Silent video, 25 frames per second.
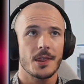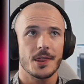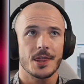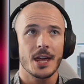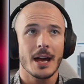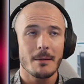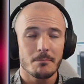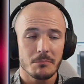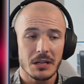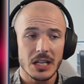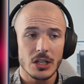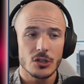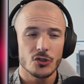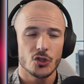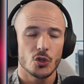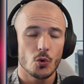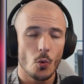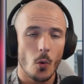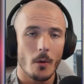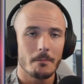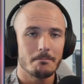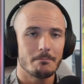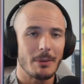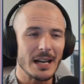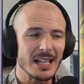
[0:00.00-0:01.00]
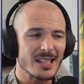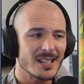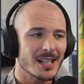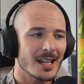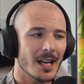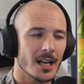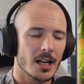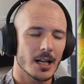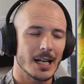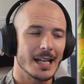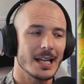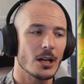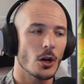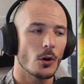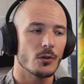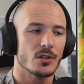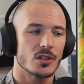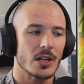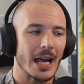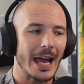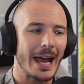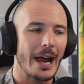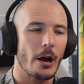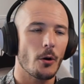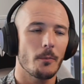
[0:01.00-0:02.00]
That means you're basically going
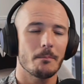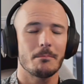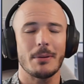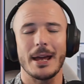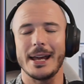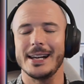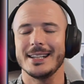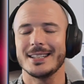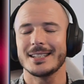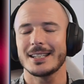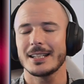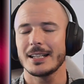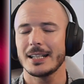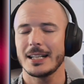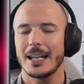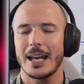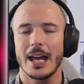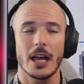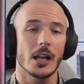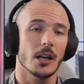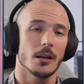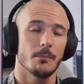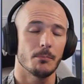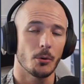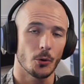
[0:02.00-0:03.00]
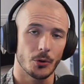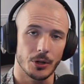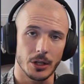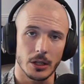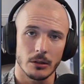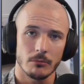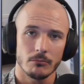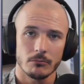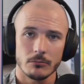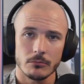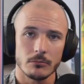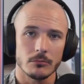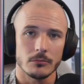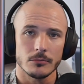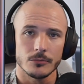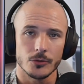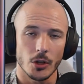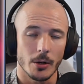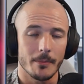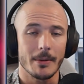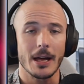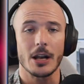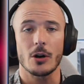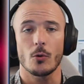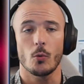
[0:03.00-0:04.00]
to outpace anybody,
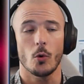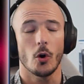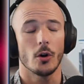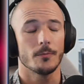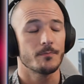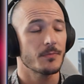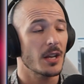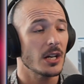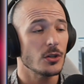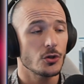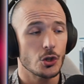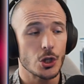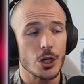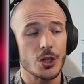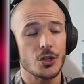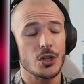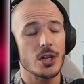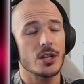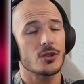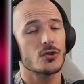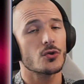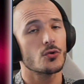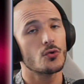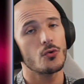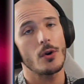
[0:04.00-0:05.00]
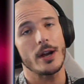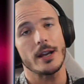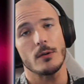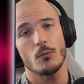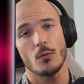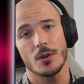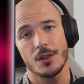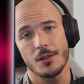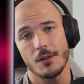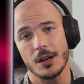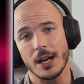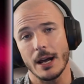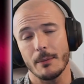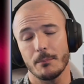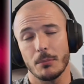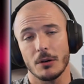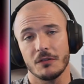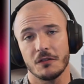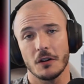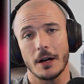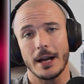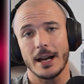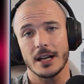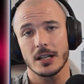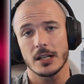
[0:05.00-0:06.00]
no matter what. And GG is great with an
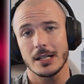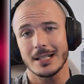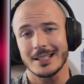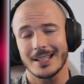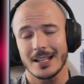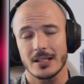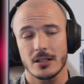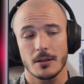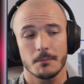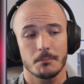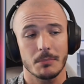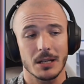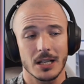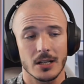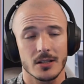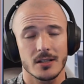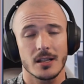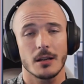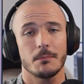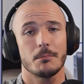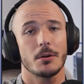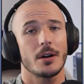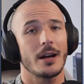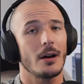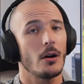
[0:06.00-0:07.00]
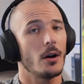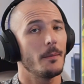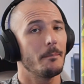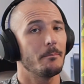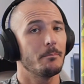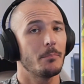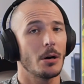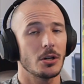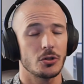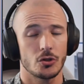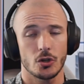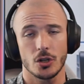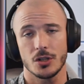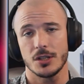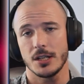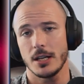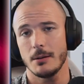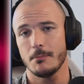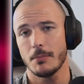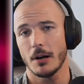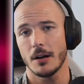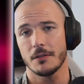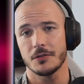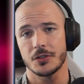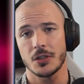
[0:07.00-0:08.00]
Amplify Agony setup because they put out a bunch of
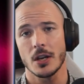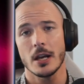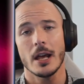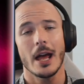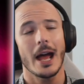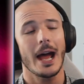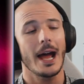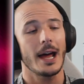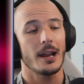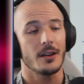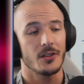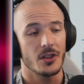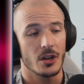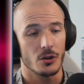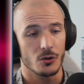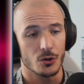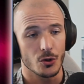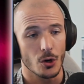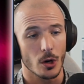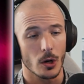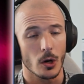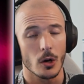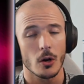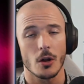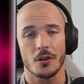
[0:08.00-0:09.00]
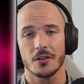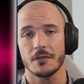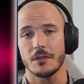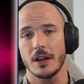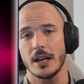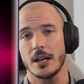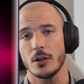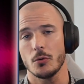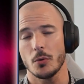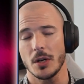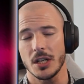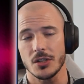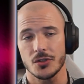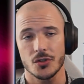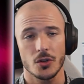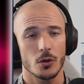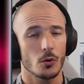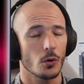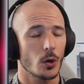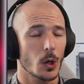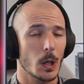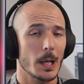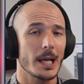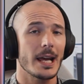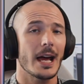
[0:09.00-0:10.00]
debuffs, and there are a lot of AoEs, so
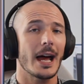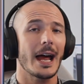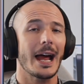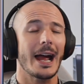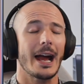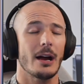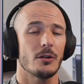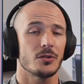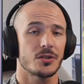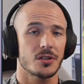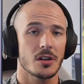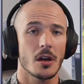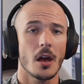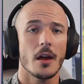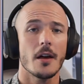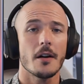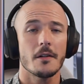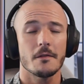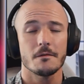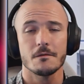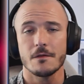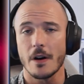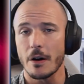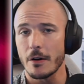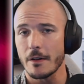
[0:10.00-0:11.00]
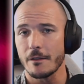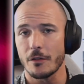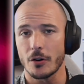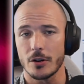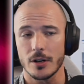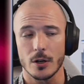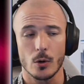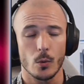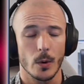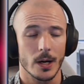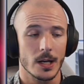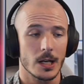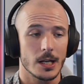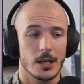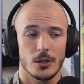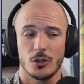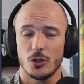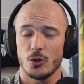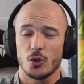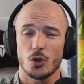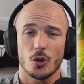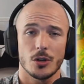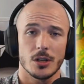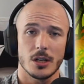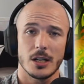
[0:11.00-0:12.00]
you'll clear house very, very quickly, and
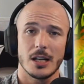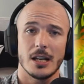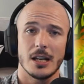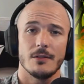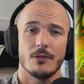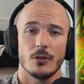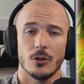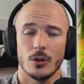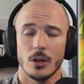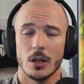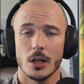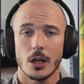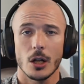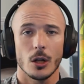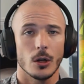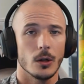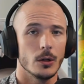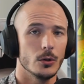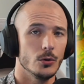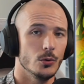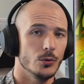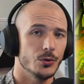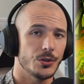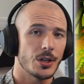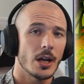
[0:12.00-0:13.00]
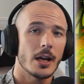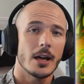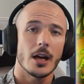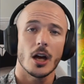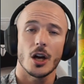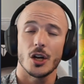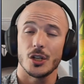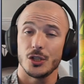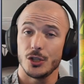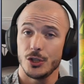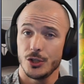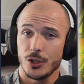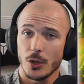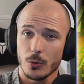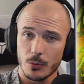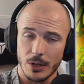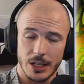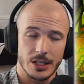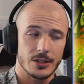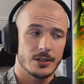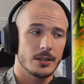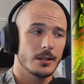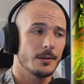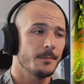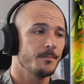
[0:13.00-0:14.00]
you shouldn't even lose a
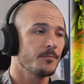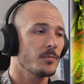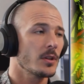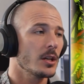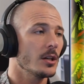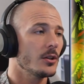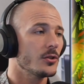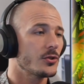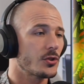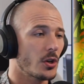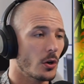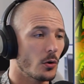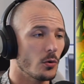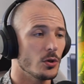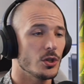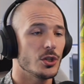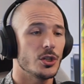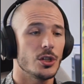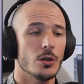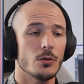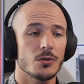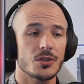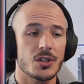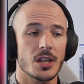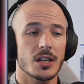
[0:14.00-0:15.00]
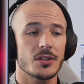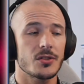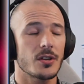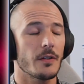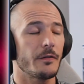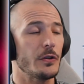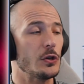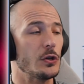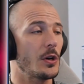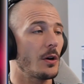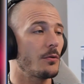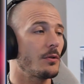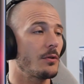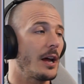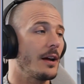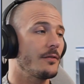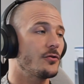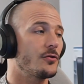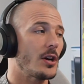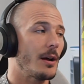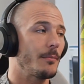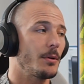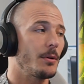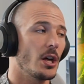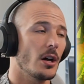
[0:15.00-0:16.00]
unit. So use this if you don't have
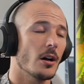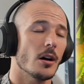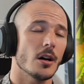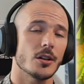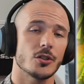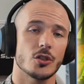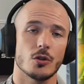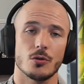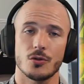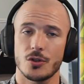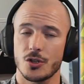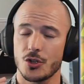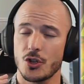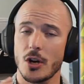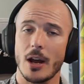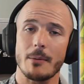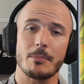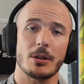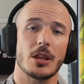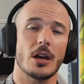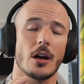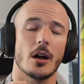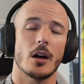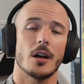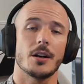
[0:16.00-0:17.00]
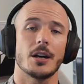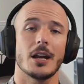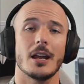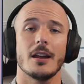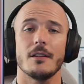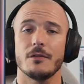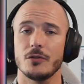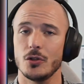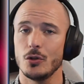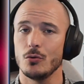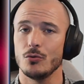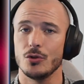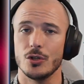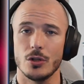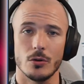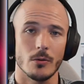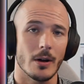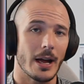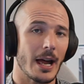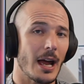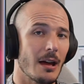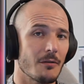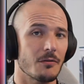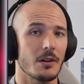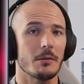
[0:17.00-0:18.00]
Jabba the Hutt, use Jabba the Hutt if you do
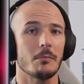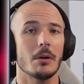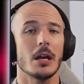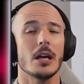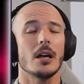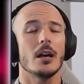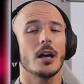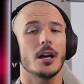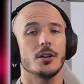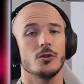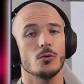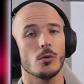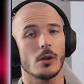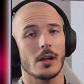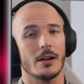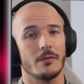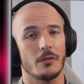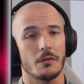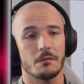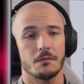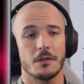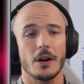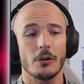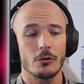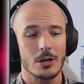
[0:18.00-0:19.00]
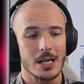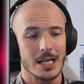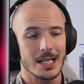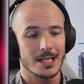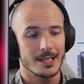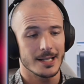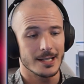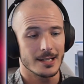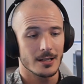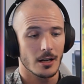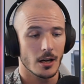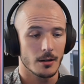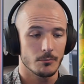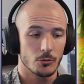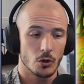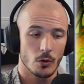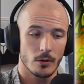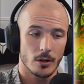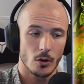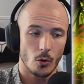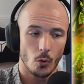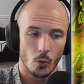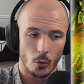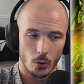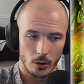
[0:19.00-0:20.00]
have him, and you will have a very easy time
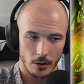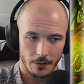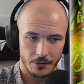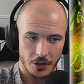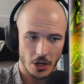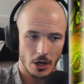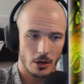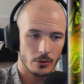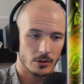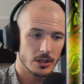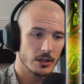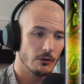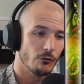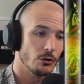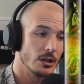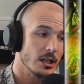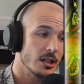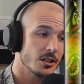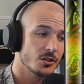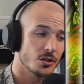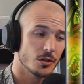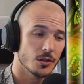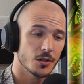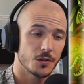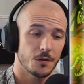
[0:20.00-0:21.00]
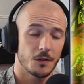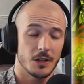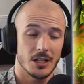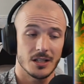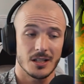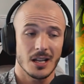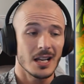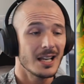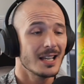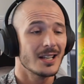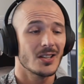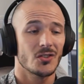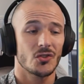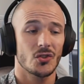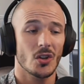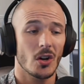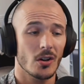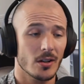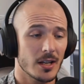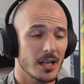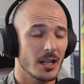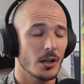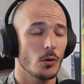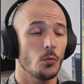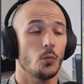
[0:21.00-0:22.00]
doing all of the Hokey Religions feat.
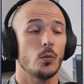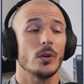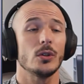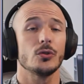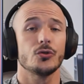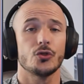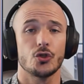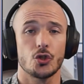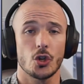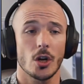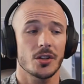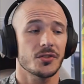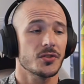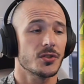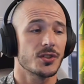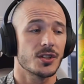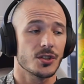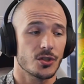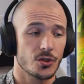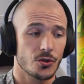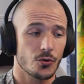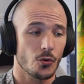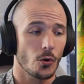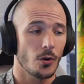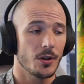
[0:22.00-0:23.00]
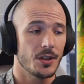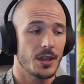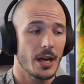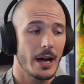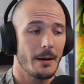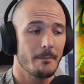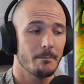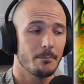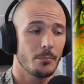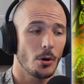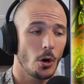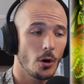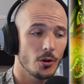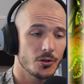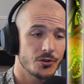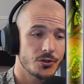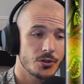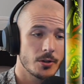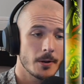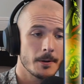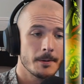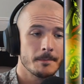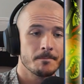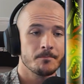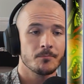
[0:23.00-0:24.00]
Starkiller will just destroy that boss.